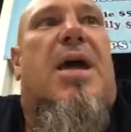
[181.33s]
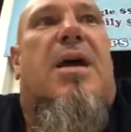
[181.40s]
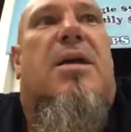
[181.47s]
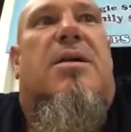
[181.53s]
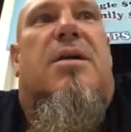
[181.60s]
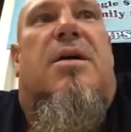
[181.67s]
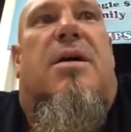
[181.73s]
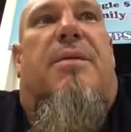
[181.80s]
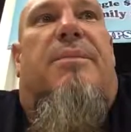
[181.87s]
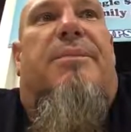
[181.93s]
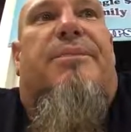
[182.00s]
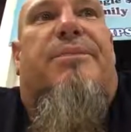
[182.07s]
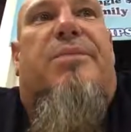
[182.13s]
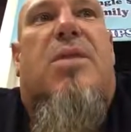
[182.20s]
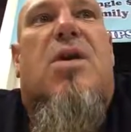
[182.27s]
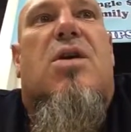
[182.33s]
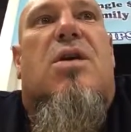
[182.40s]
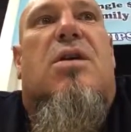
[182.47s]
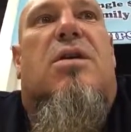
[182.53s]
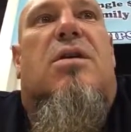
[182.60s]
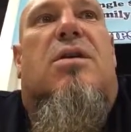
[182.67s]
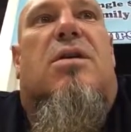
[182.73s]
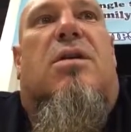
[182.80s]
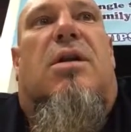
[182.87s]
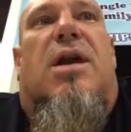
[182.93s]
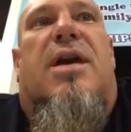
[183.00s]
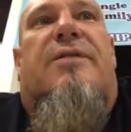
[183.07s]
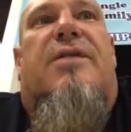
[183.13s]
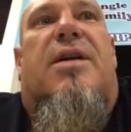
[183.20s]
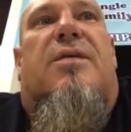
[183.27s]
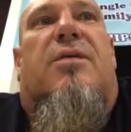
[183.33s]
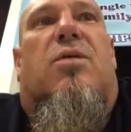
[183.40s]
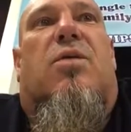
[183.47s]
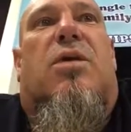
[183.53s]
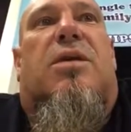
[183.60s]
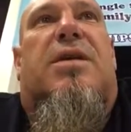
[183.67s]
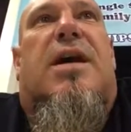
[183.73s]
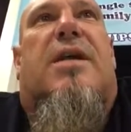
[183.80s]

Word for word: and um, you know, life never worked